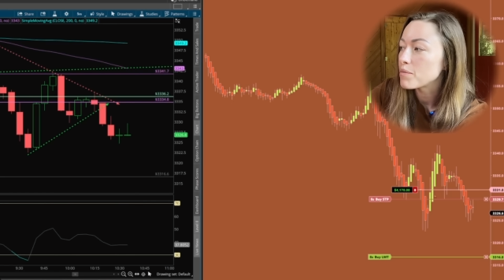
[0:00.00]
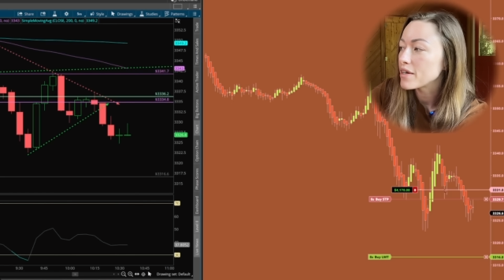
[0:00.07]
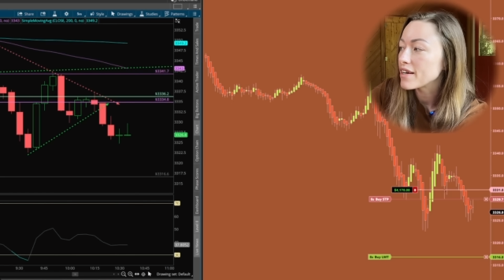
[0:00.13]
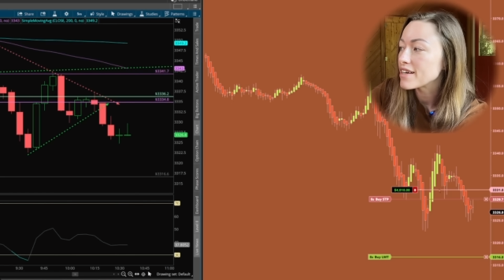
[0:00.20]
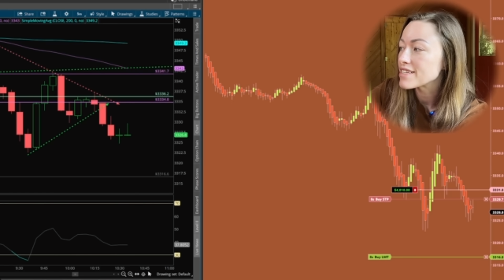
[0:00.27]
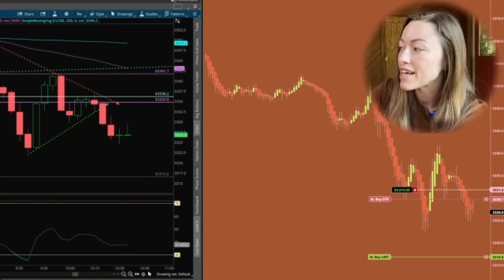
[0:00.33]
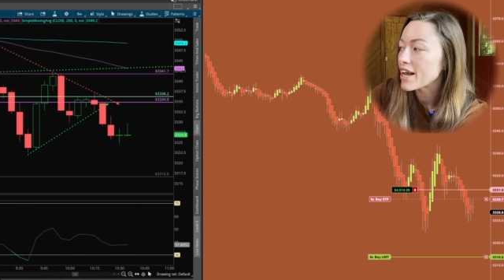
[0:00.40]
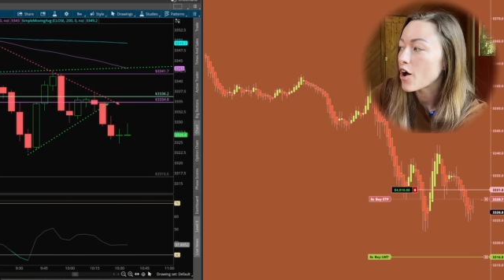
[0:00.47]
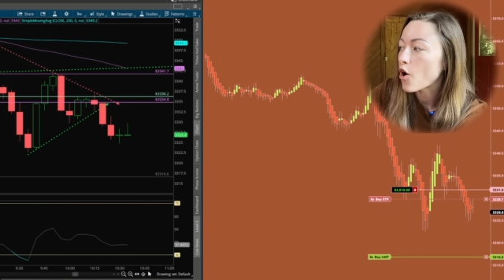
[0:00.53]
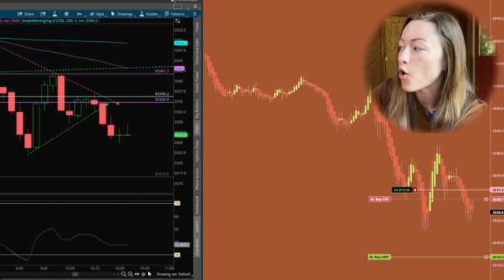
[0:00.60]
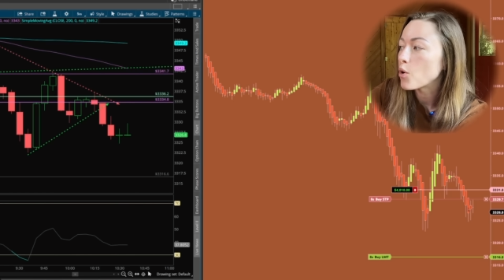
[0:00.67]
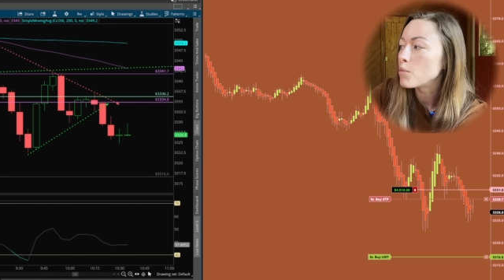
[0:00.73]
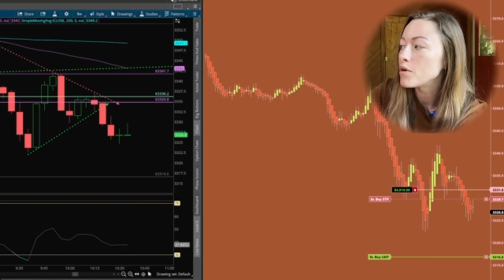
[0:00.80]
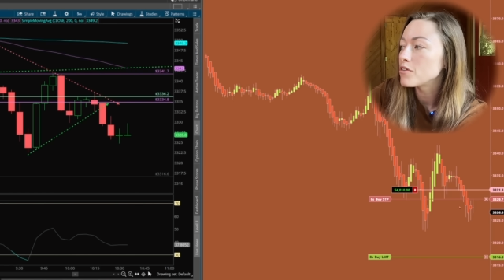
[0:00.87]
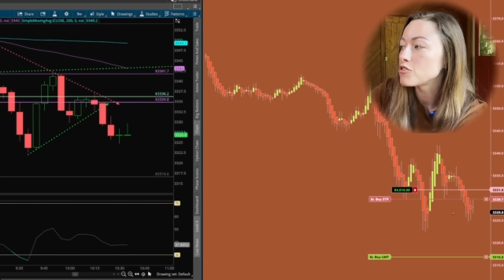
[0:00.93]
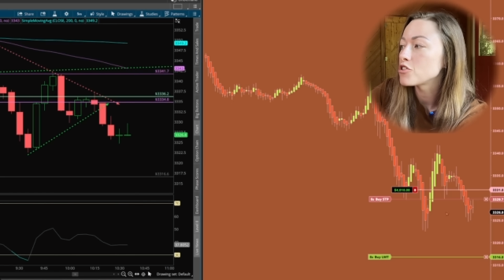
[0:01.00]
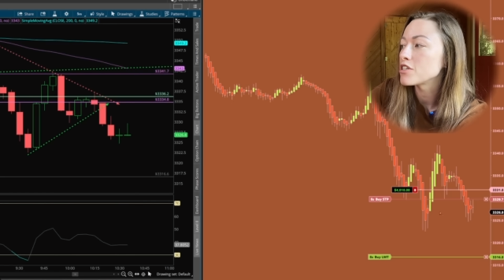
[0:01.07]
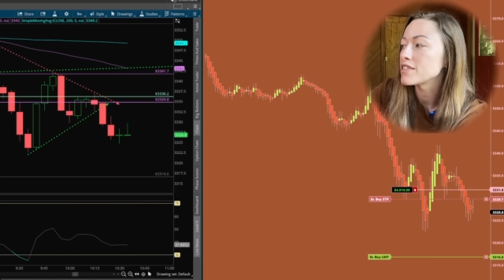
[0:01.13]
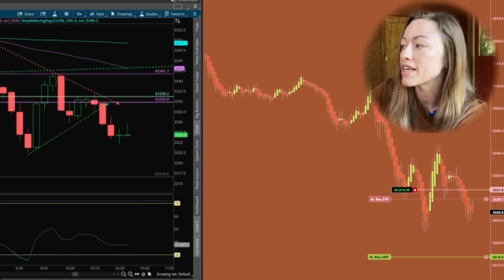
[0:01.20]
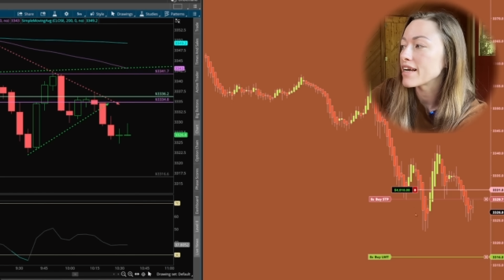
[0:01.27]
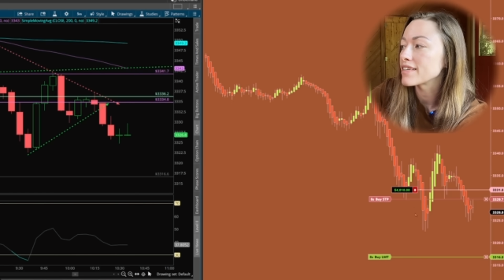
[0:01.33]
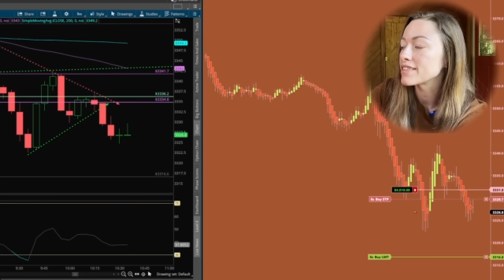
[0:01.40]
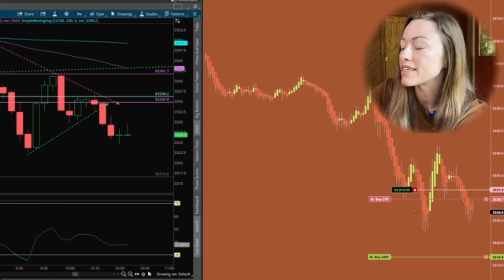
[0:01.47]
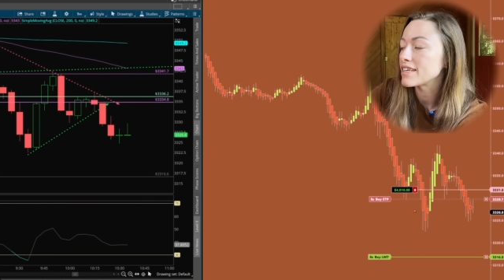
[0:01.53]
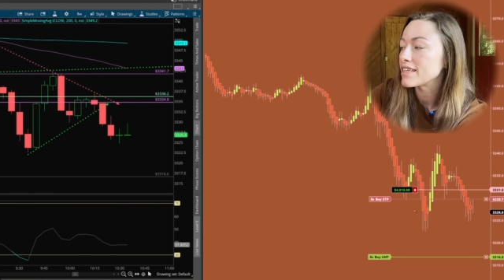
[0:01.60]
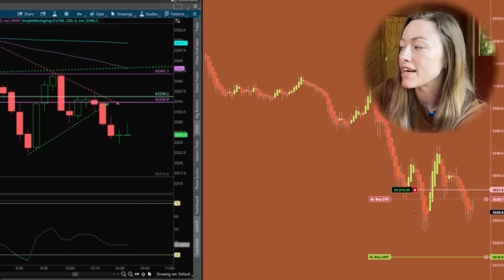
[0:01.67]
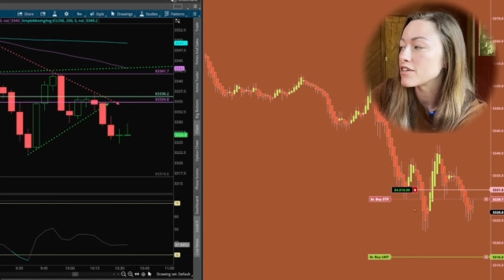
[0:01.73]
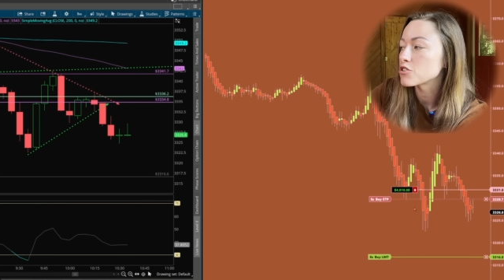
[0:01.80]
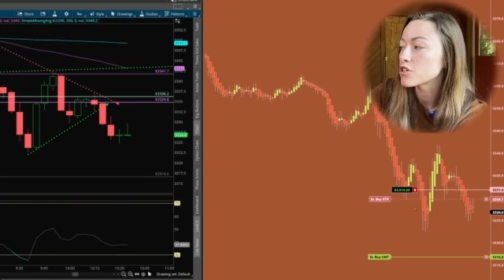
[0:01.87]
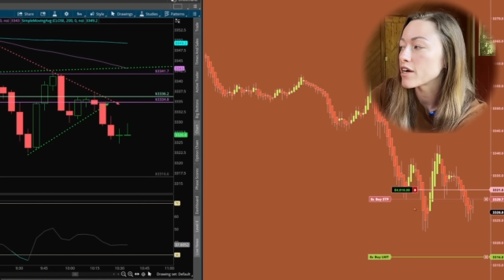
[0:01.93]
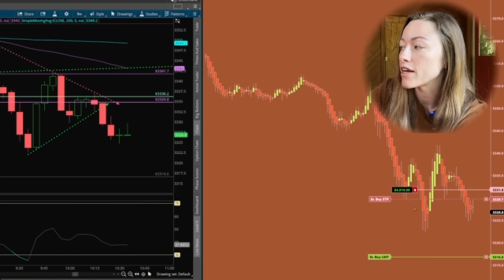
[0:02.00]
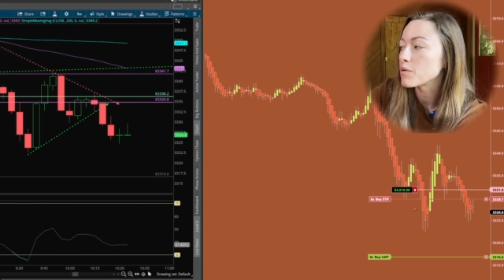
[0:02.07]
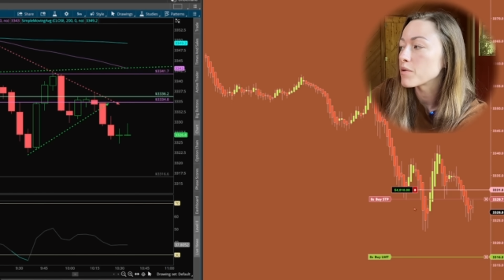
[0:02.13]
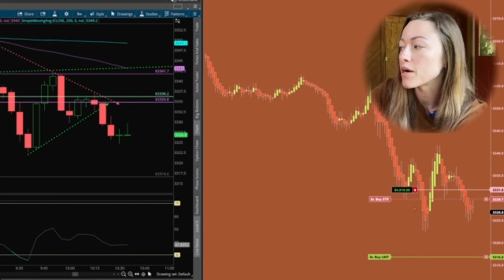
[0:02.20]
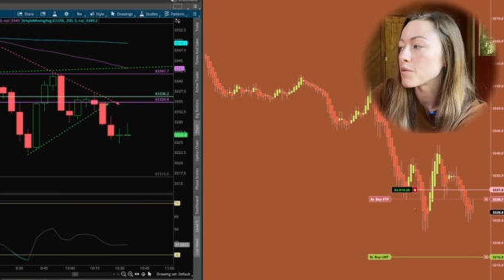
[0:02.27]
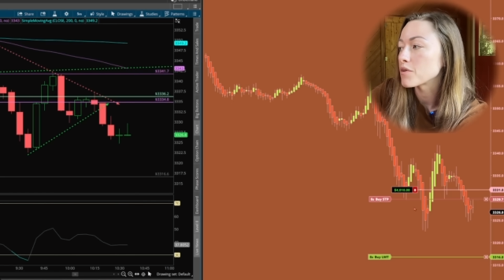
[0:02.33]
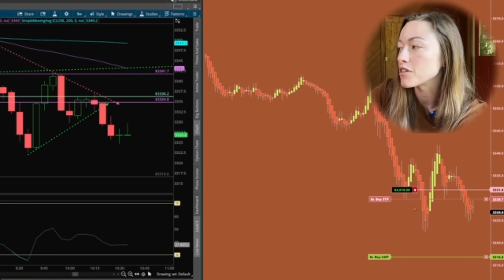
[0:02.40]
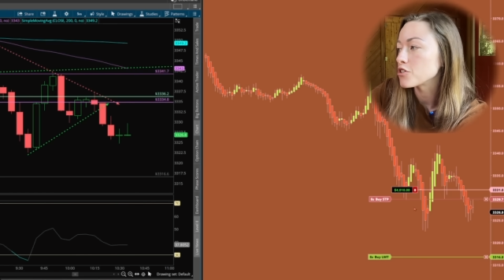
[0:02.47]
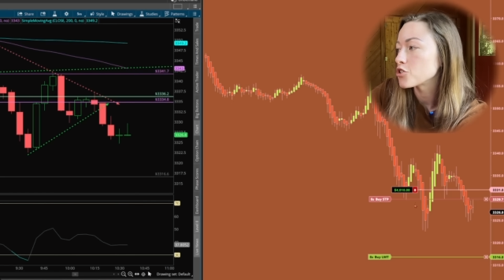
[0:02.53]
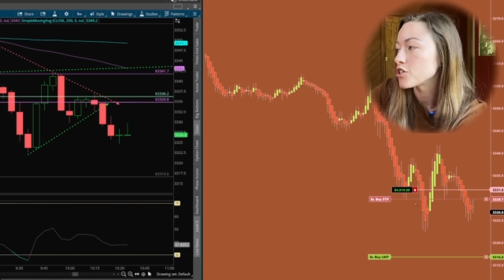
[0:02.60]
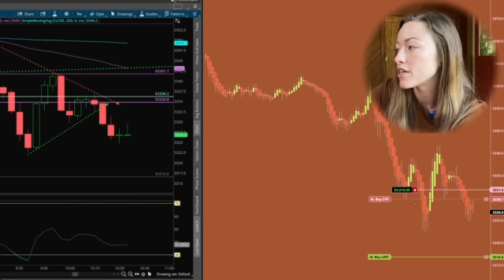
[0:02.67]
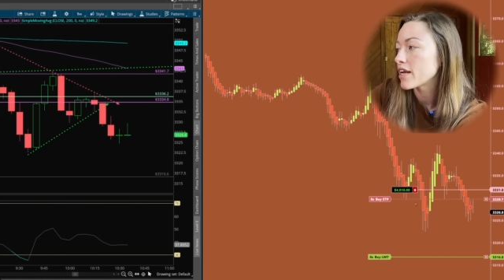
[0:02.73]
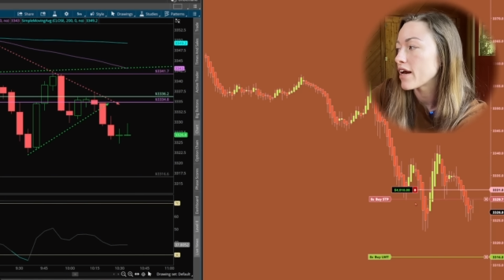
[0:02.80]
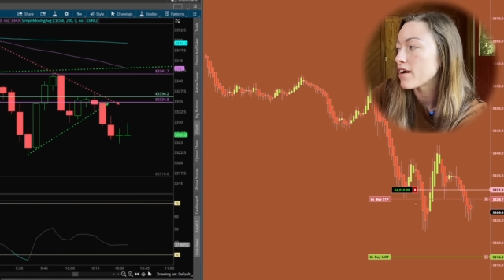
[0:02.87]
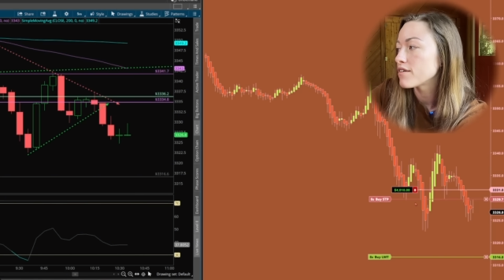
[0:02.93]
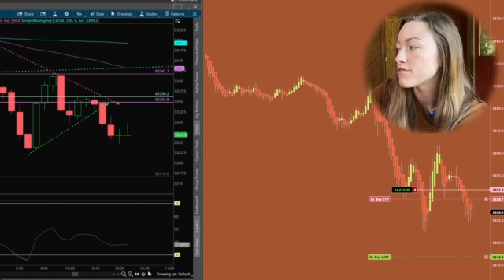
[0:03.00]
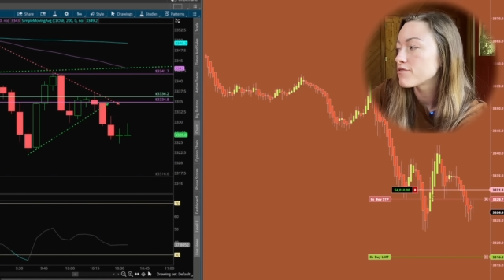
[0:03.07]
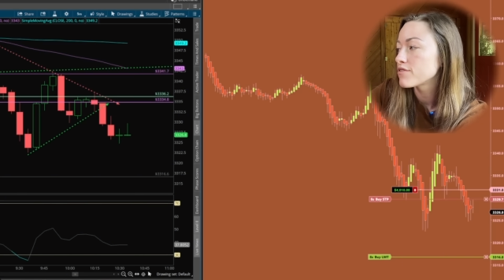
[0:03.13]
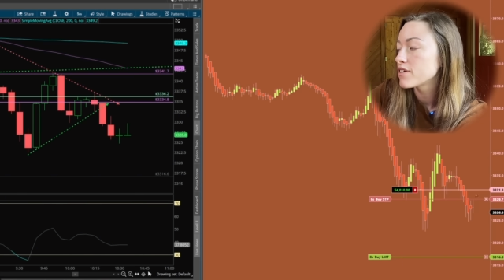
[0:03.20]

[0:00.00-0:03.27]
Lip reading: because I almost just exited that trade when I really shouldn't have.